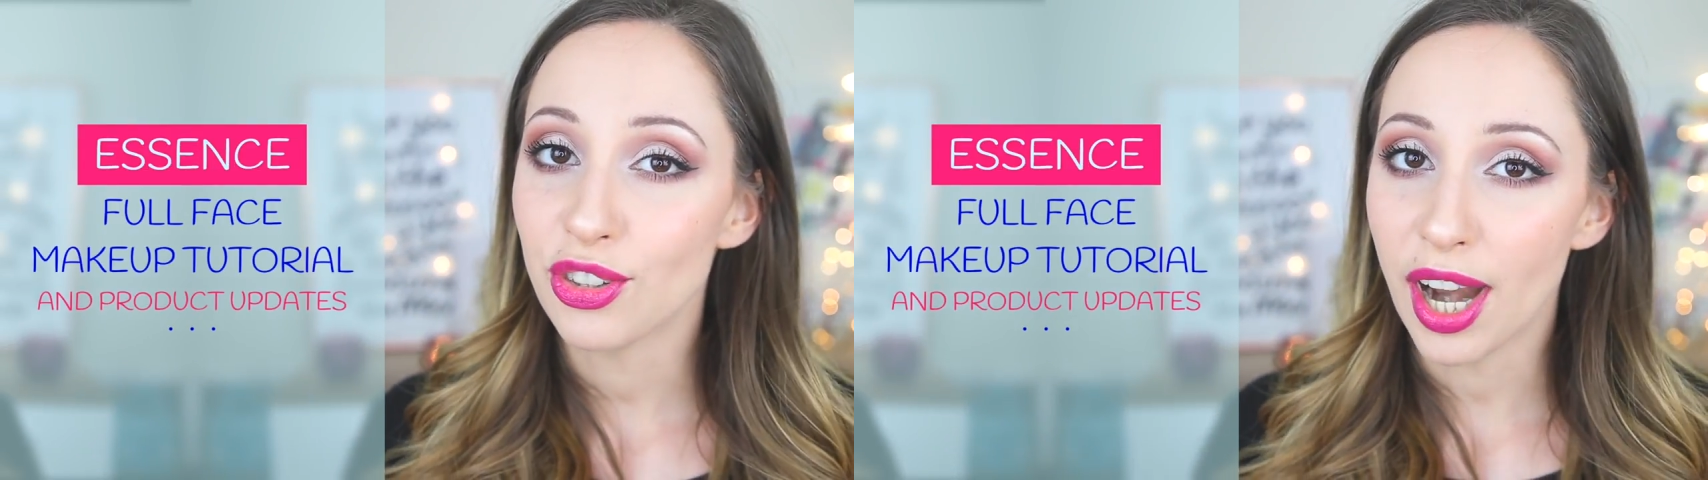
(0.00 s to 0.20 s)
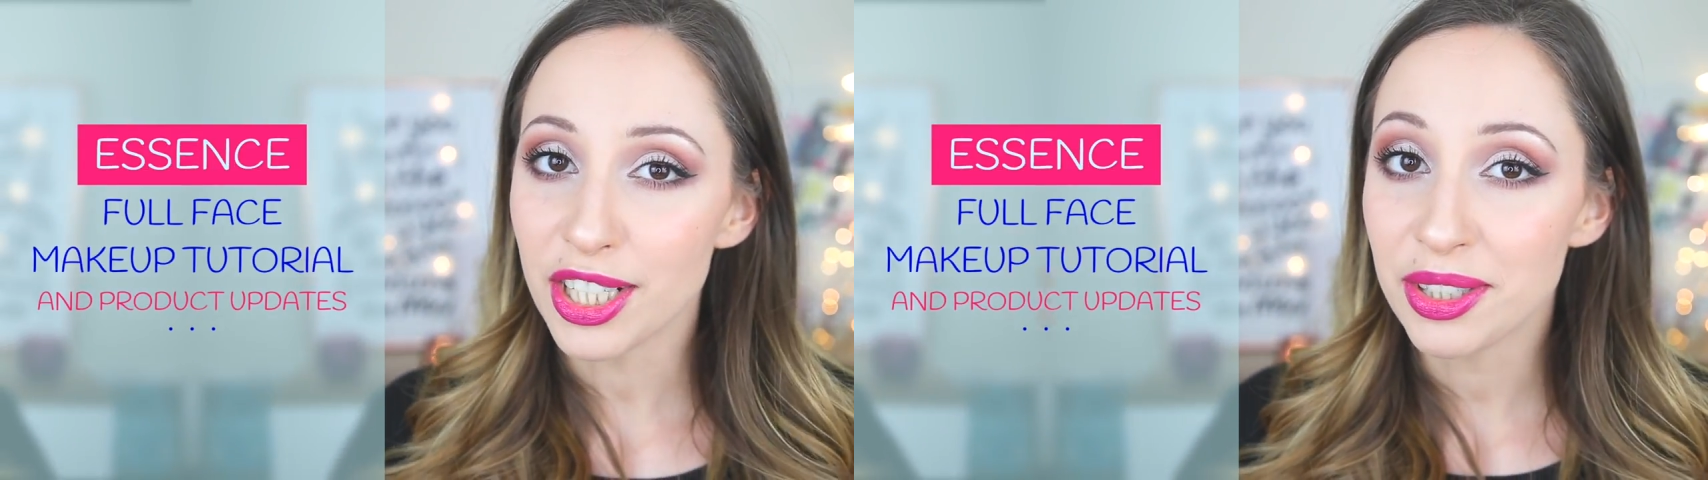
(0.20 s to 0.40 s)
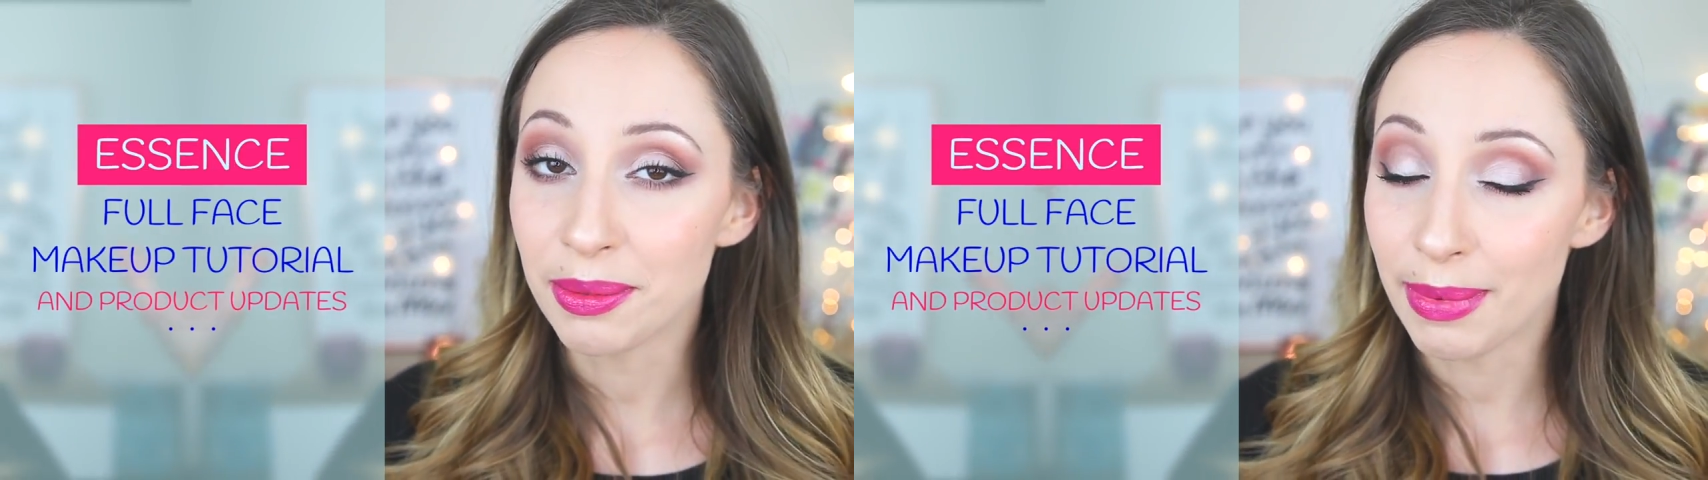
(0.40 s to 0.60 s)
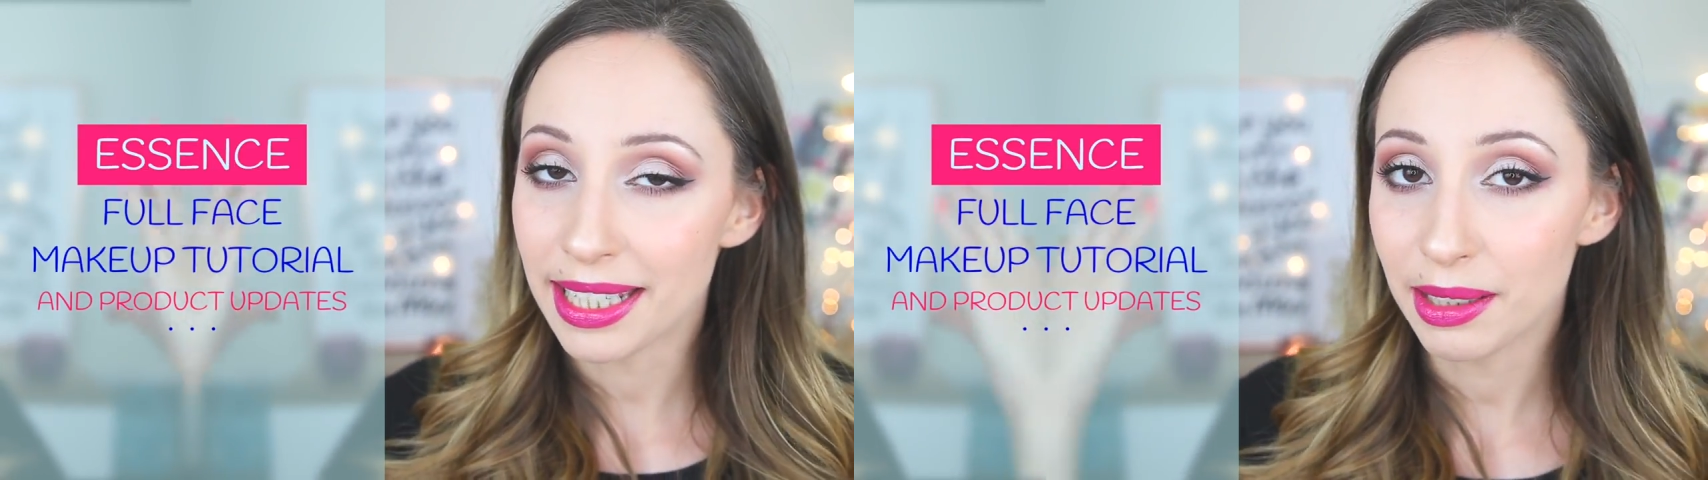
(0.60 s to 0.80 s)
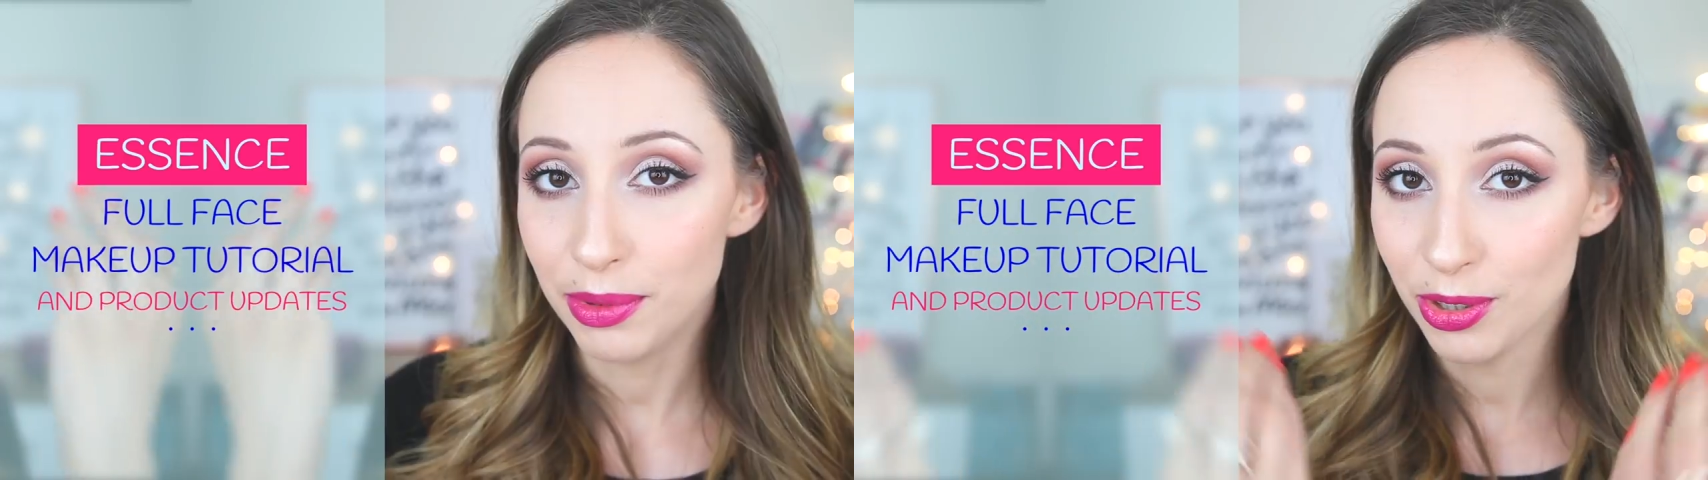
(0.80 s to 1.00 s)
drugstore
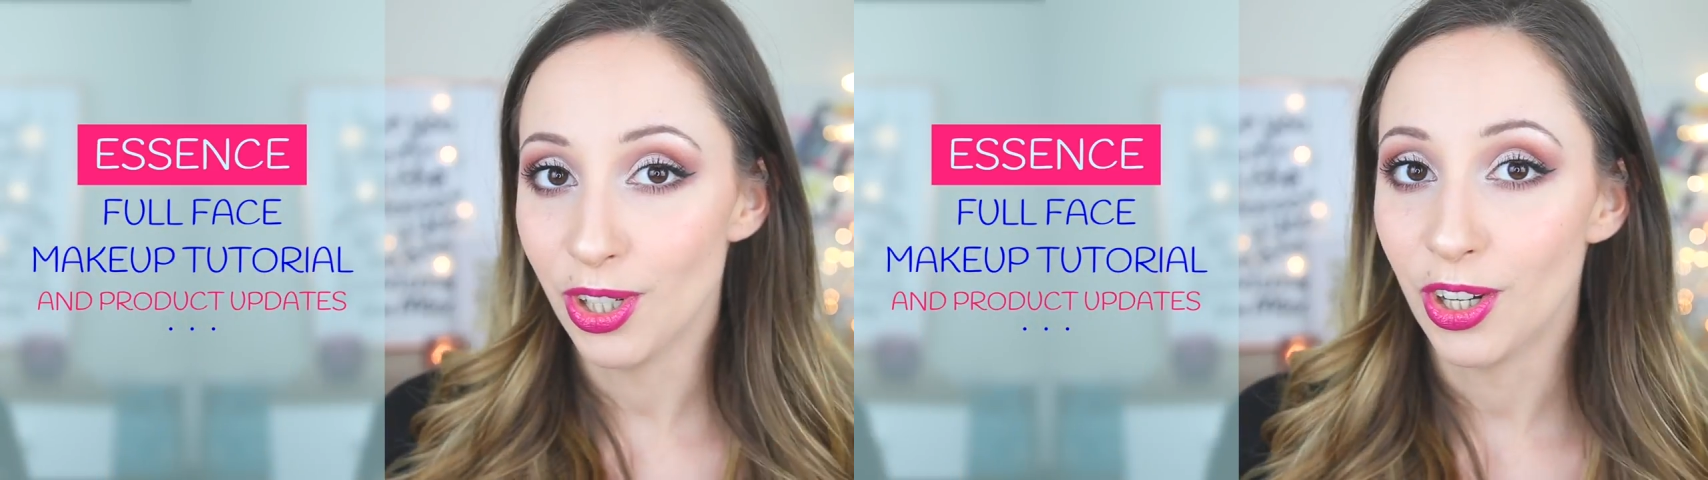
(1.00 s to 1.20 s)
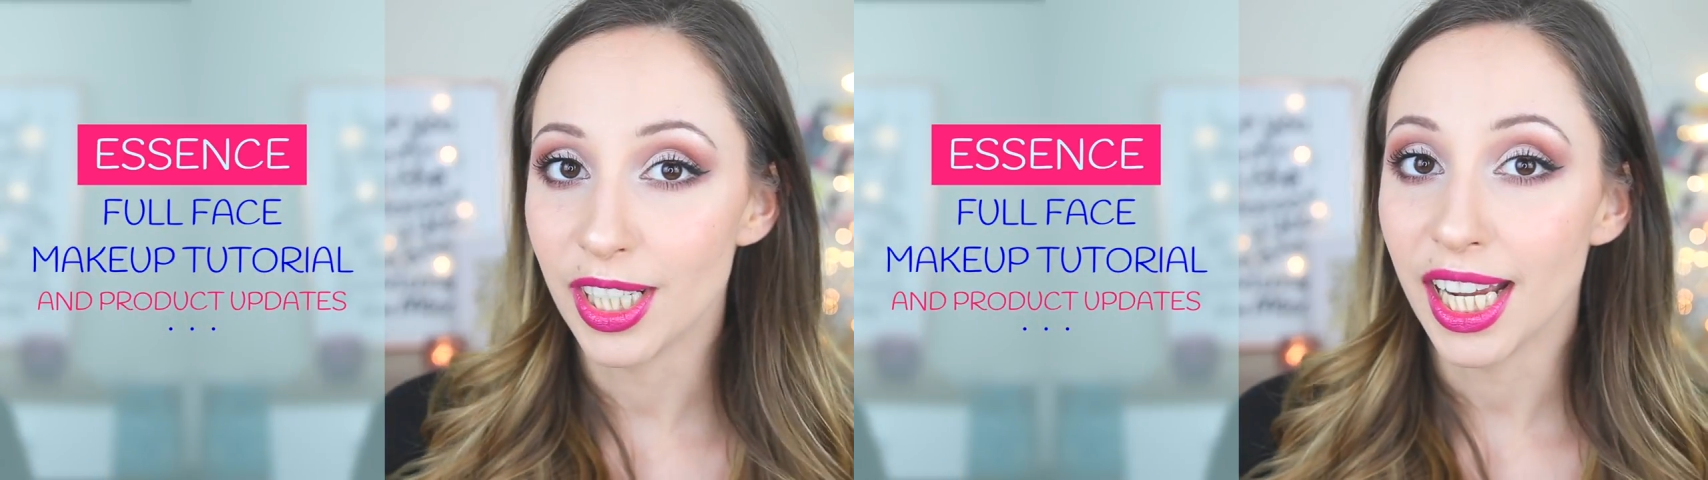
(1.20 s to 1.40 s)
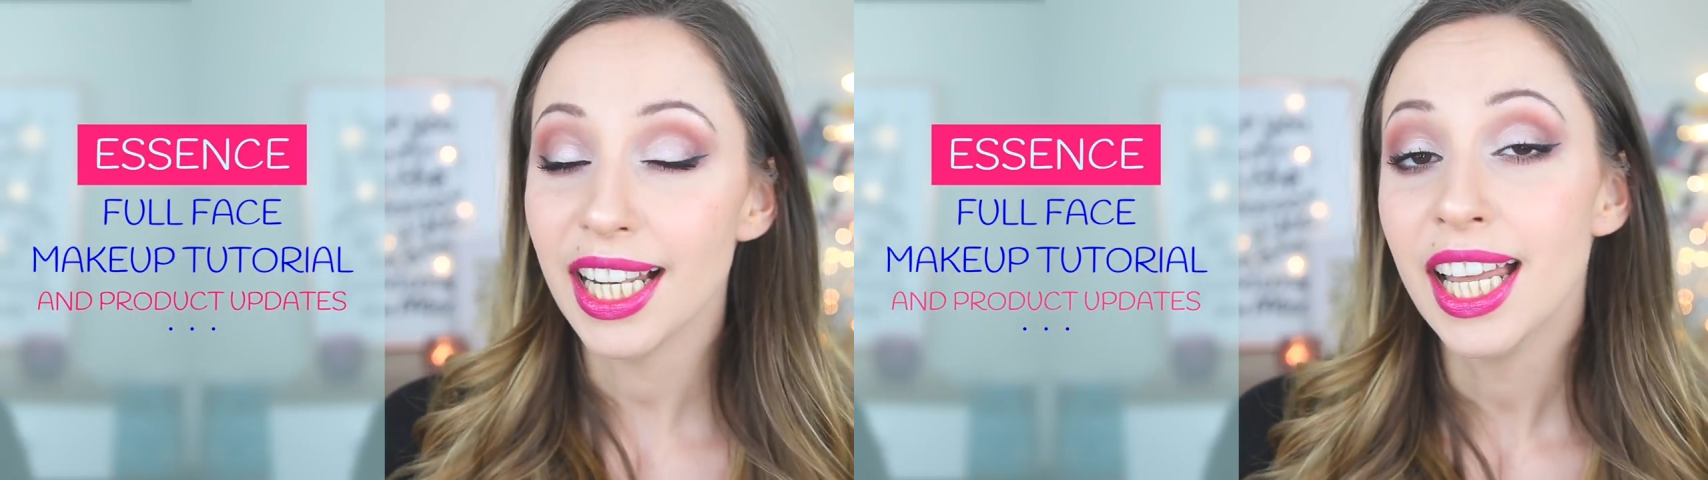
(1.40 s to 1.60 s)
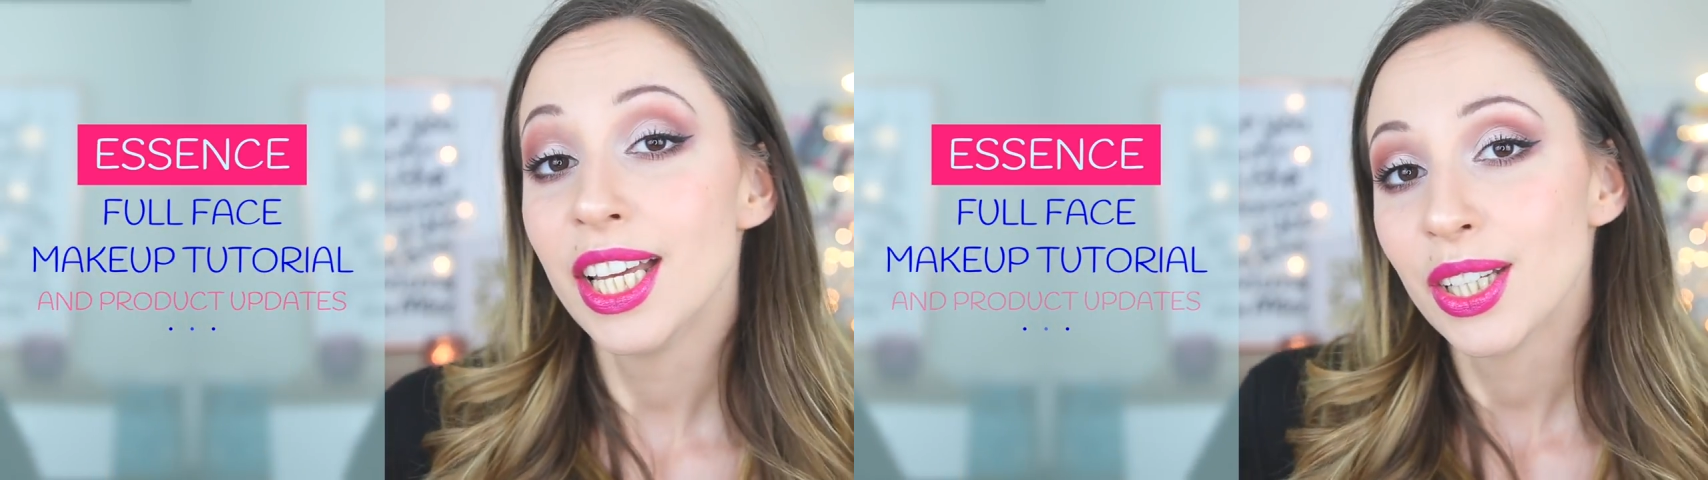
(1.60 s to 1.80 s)
makeup tutorial